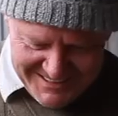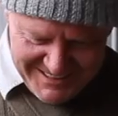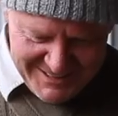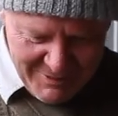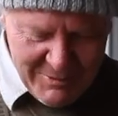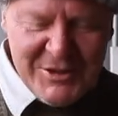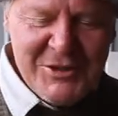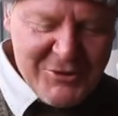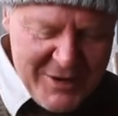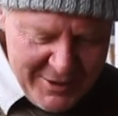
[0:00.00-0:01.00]
Anyway, we'll
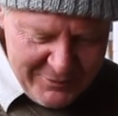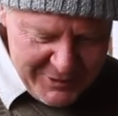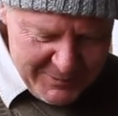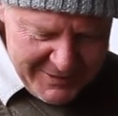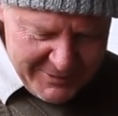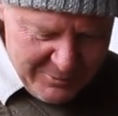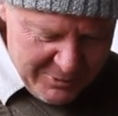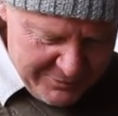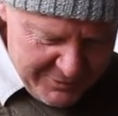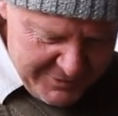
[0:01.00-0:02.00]
just strain off a little bit of the
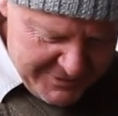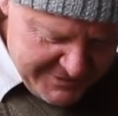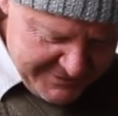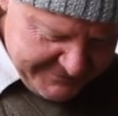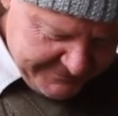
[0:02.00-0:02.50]
water first.